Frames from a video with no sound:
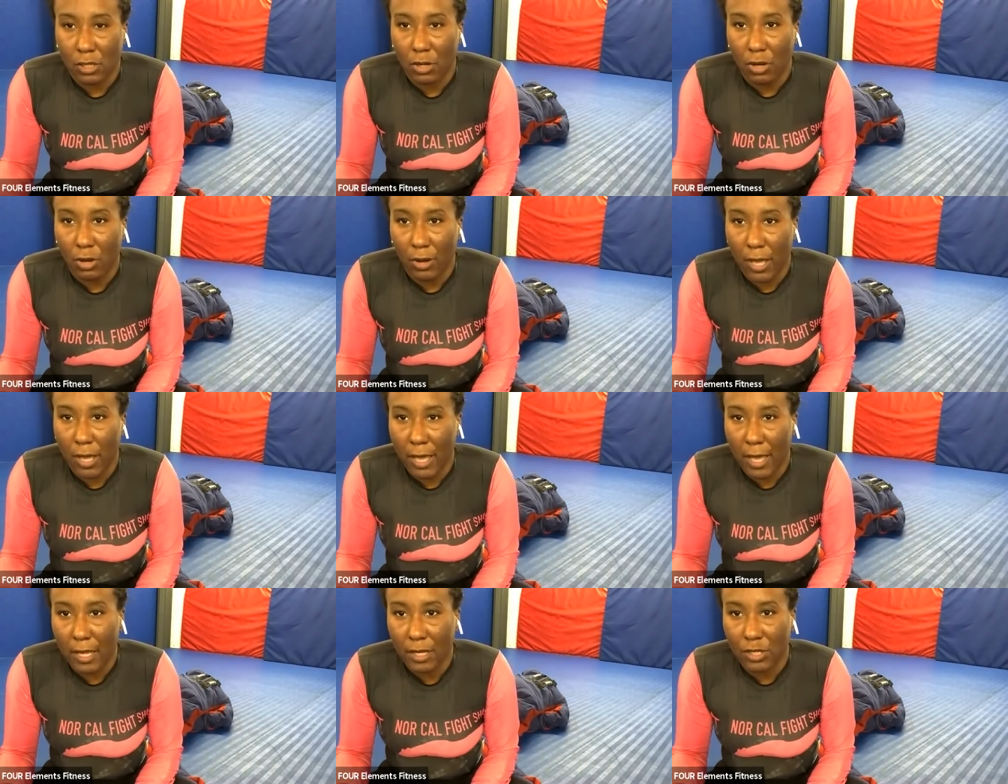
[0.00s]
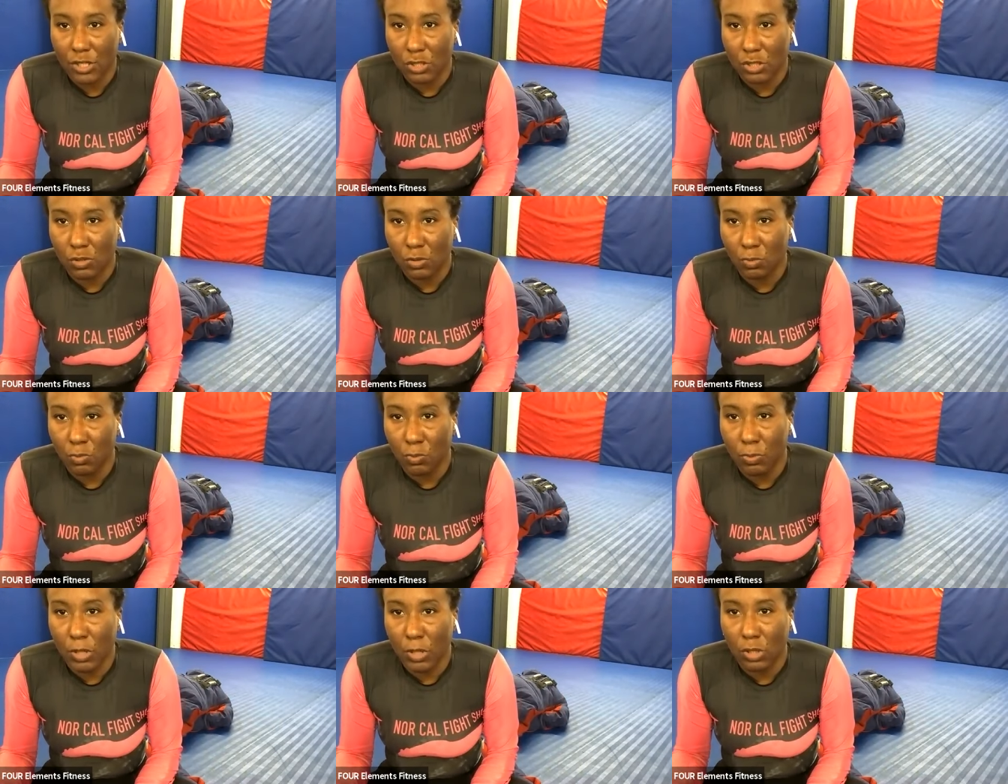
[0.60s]
So go ahead, just
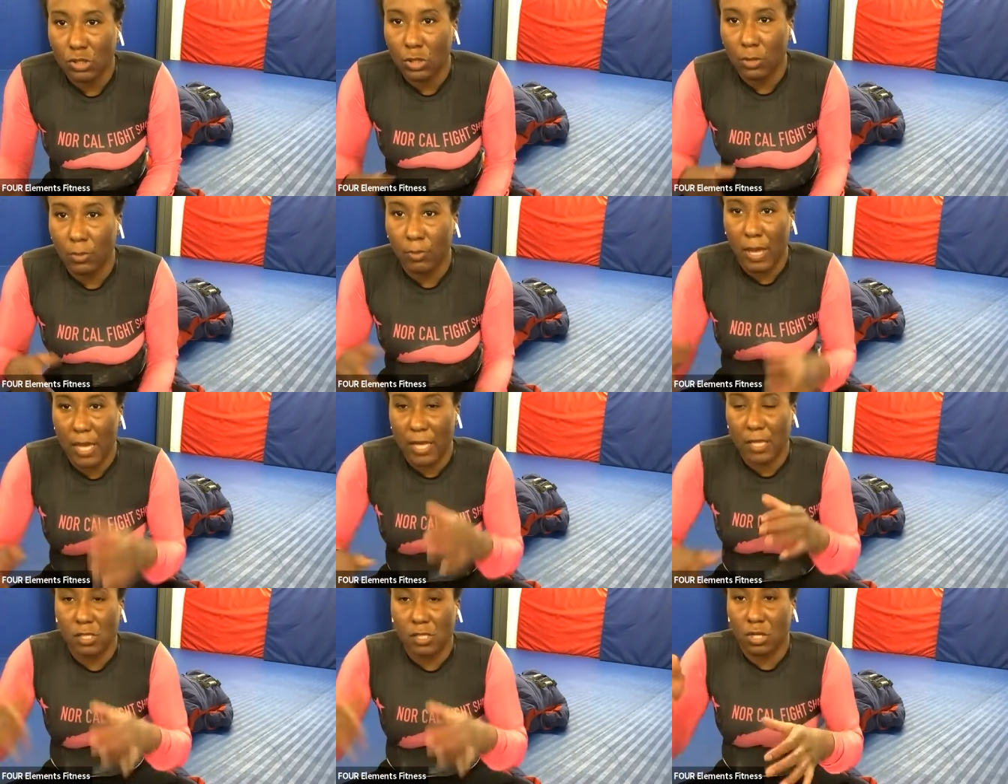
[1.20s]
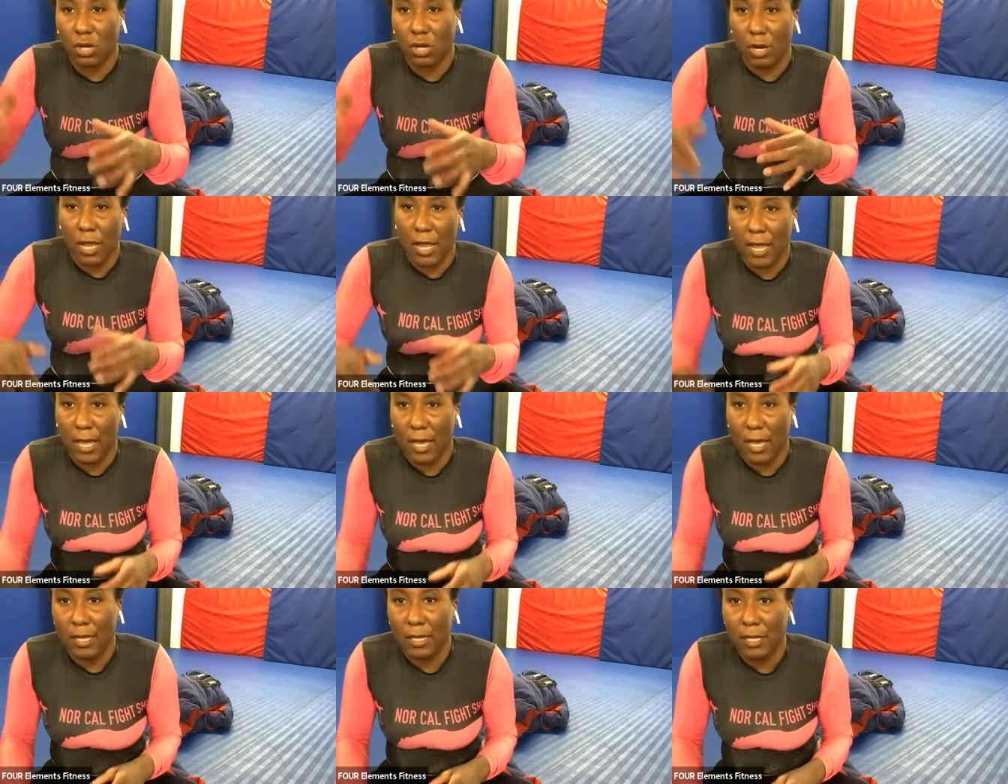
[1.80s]
build your base so your
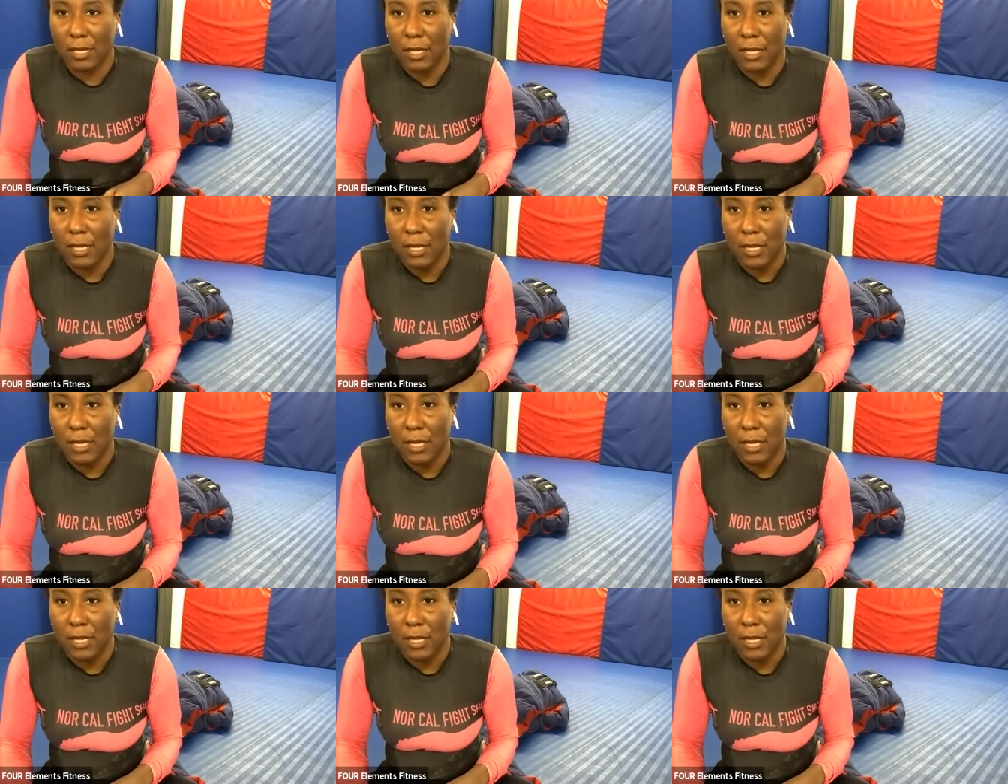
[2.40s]
hand